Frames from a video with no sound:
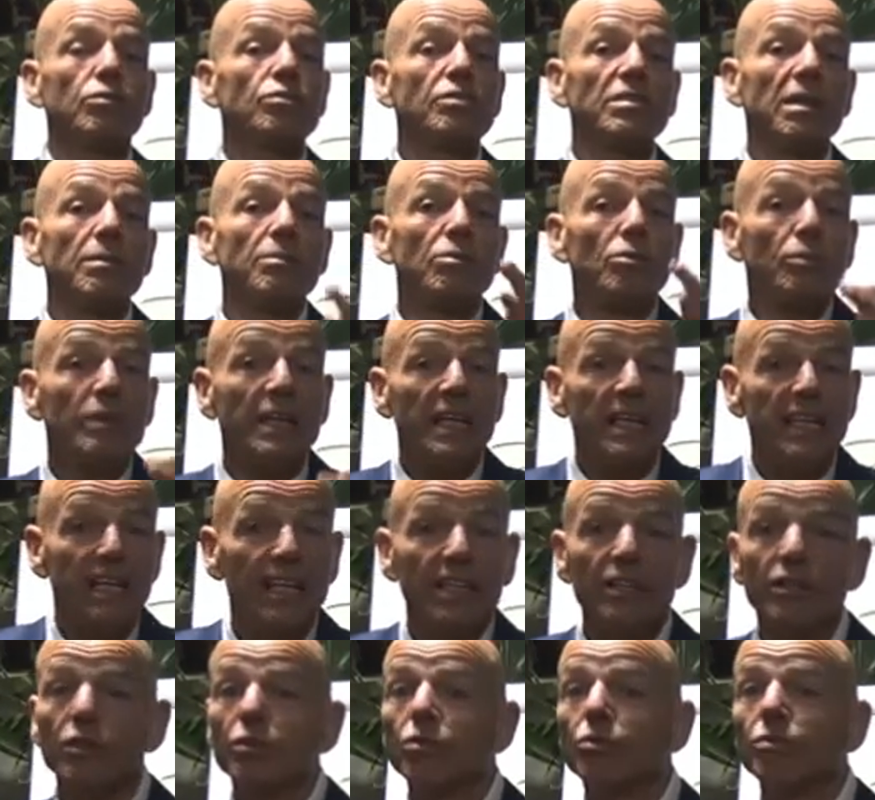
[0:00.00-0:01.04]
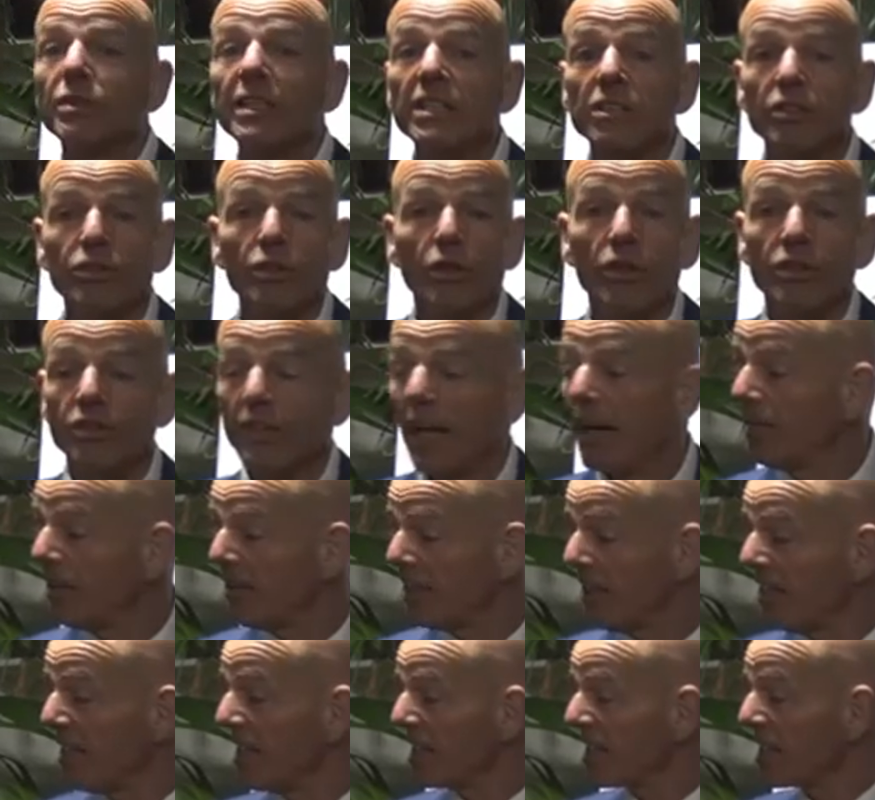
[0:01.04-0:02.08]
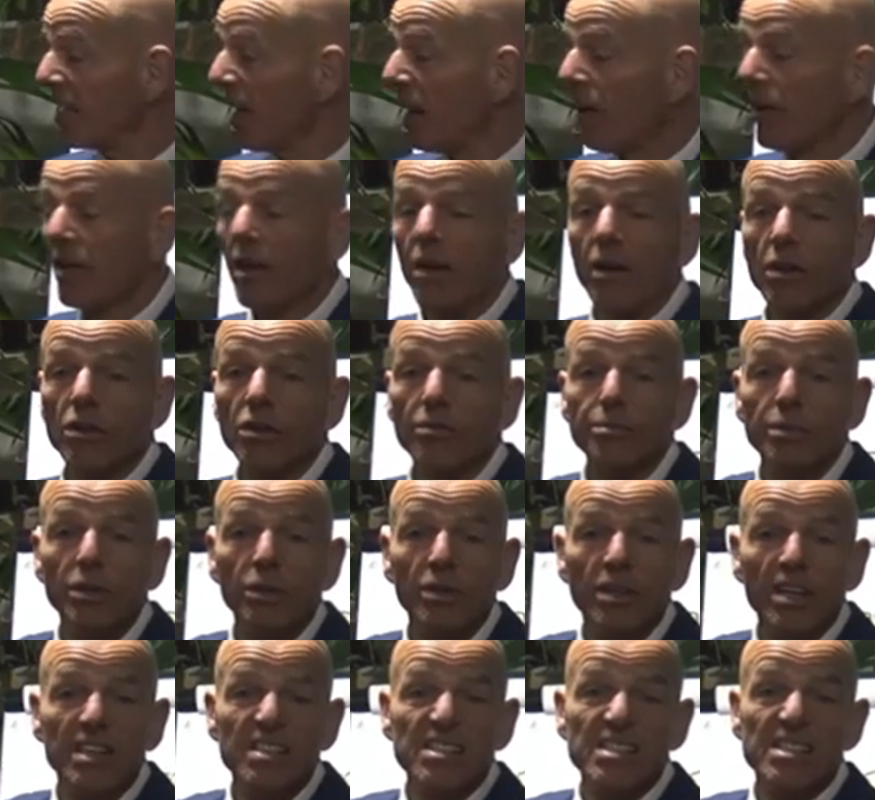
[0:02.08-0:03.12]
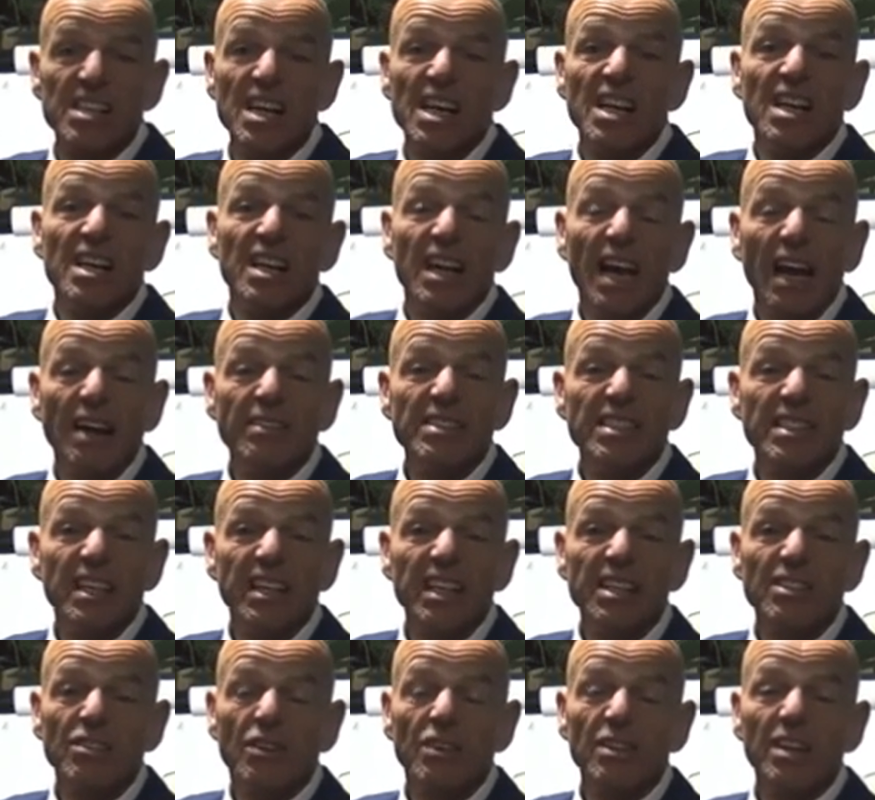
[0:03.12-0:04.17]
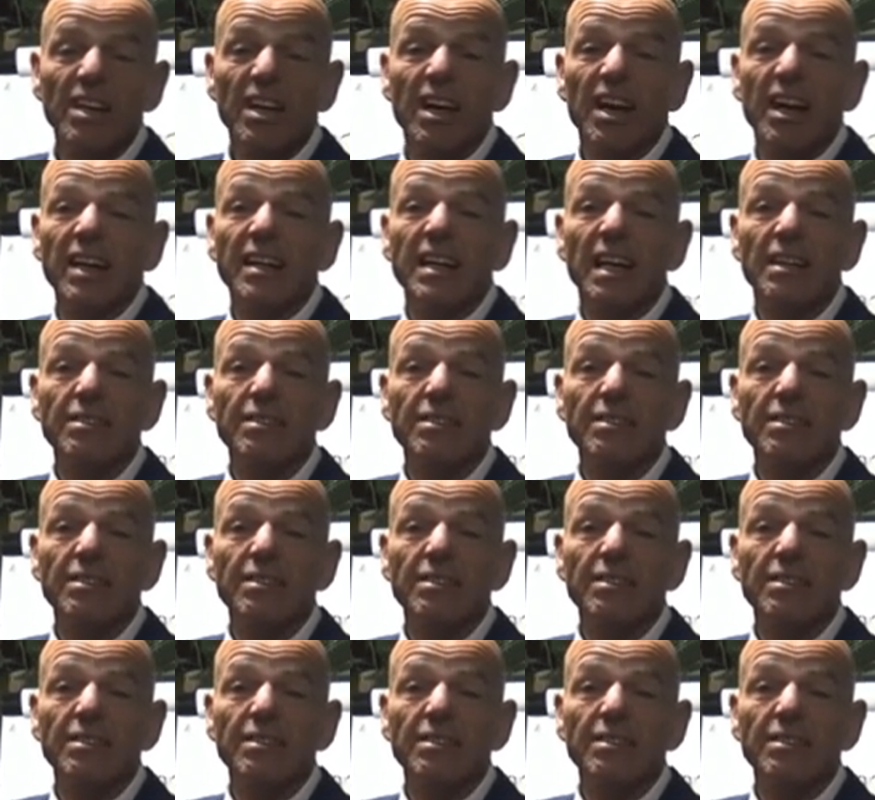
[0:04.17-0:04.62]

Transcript: Do some reading, your research. Everything is now on our computers. Everything is online.